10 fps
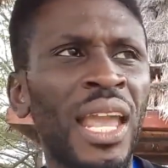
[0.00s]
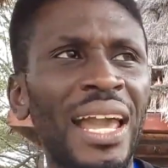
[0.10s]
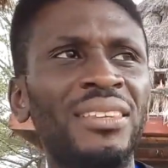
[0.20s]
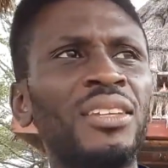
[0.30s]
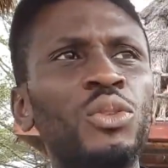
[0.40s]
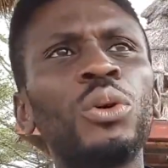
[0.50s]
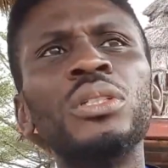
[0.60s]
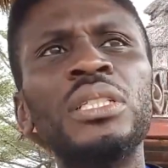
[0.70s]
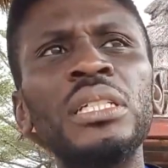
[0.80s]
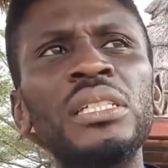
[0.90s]
I think it
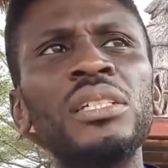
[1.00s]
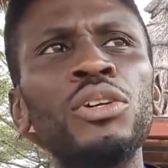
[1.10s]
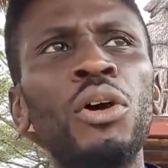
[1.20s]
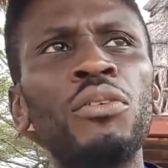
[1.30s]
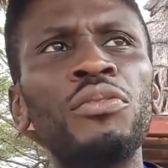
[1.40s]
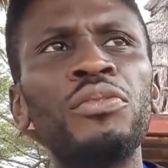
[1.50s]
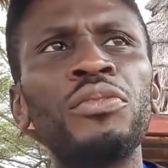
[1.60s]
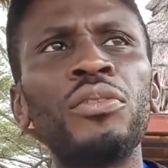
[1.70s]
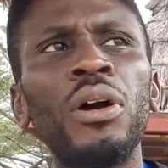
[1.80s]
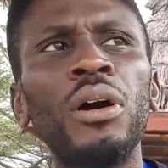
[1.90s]
was the CEO
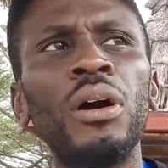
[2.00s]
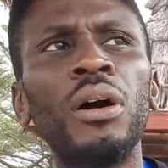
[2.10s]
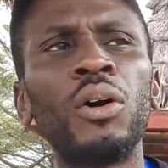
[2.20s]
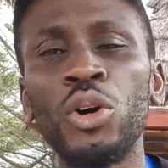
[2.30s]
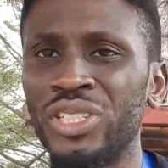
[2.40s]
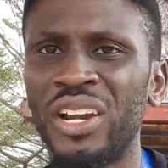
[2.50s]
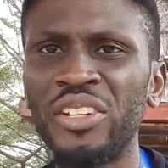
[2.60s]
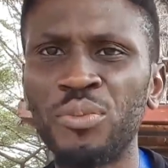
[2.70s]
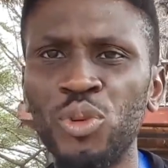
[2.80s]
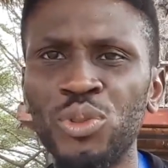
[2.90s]
of uh,
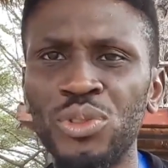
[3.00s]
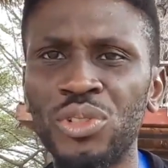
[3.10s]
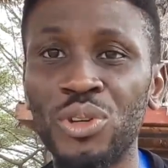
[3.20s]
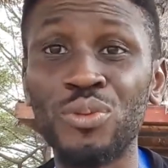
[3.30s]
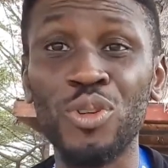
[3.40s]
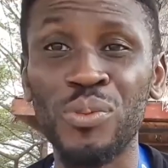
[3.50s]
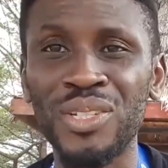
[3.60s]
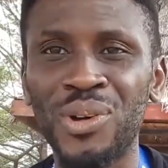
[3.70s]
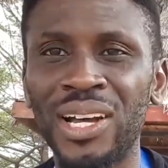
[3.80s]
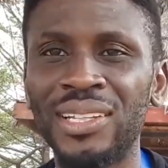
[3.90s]
Coscharis Motors, Cosmas
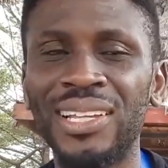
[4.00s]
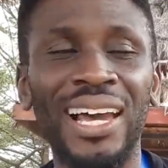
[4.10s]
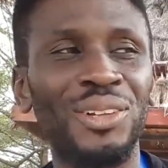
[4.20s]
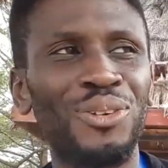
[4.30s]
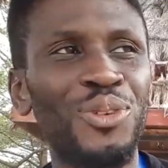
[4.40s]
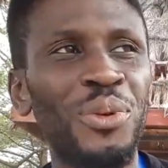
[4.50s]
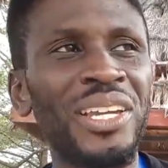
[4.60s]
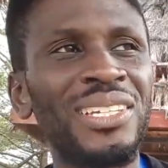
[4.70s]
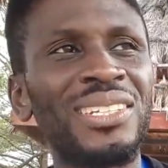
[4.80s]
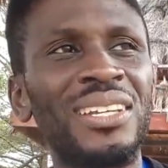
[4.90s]
Maduka, I, I love the way
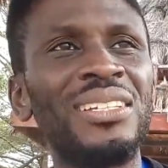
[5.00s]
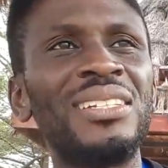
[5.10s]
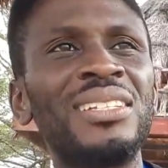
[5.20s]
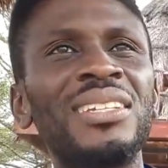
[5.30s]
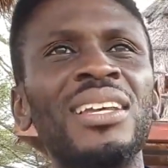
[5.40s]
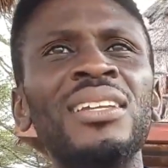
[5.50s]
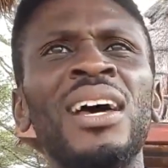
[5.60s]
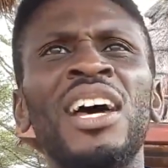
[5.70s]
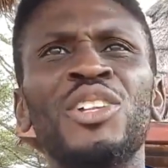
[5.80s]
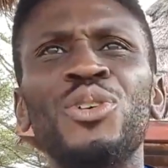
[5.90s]
he said it. He said,
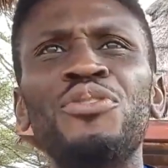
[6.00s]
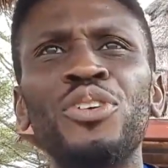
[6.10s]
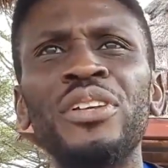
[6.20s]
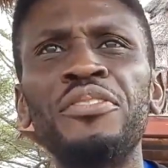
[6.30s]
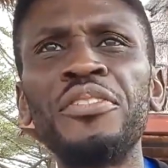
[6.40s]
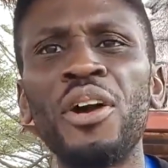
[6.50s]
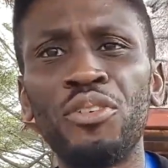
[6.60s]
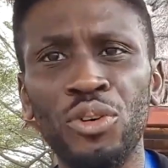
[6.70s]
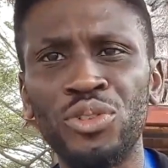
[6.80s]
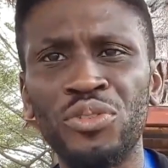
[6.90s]
don't for the fear
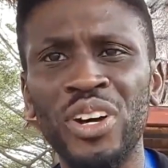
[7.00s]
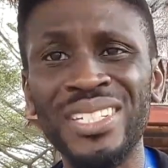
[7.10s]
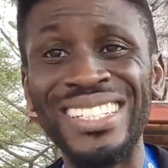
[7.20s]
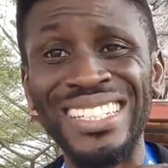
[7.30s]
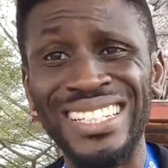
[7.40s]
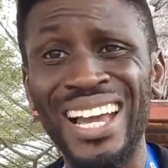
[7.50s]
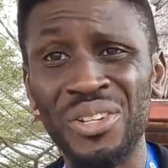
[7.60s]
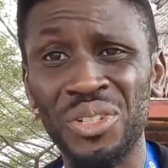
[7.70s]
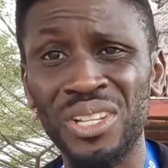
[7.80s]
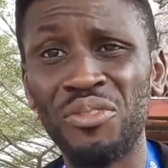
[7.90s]
of controversy deny
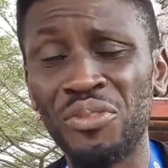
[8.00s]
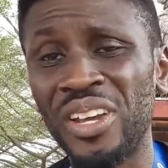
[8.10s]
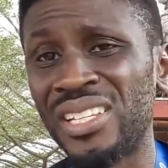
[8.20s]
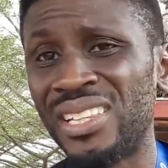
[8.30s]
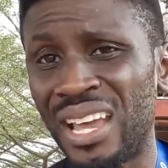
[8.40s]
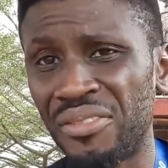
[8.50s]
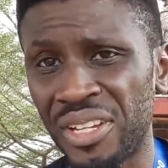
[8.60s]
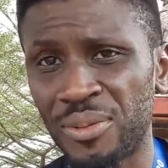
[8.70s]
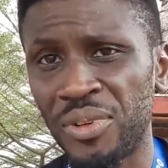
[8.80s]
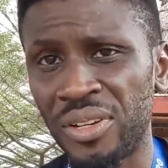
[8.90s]
yourself of any life
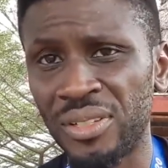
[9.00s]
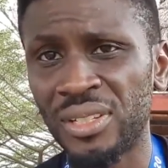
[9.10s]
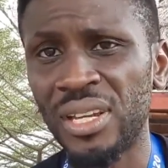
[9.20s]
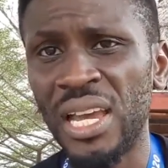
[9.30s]
experience.